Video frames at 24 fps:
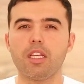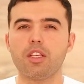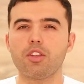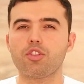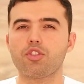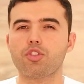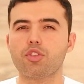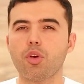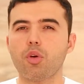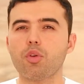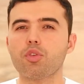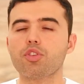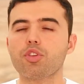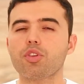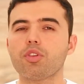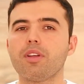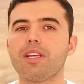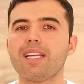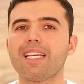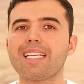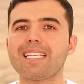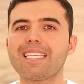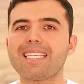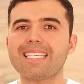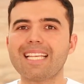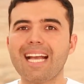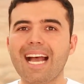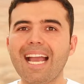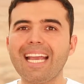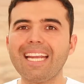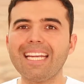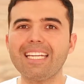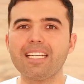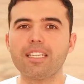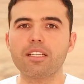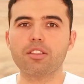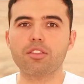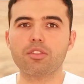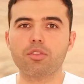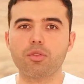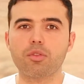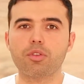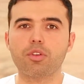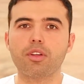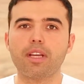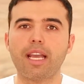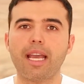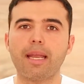social anxiety
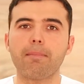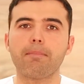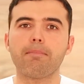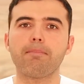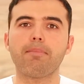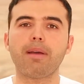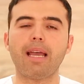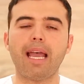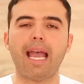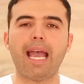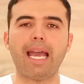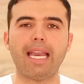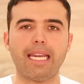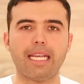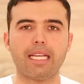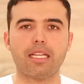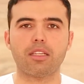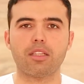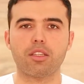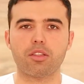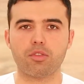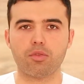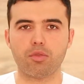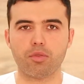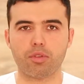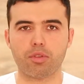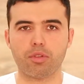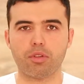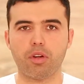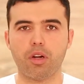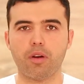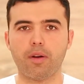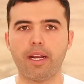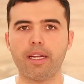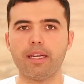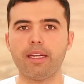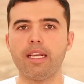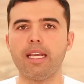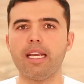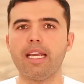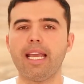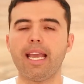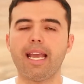disorder, and panic disorder, all right?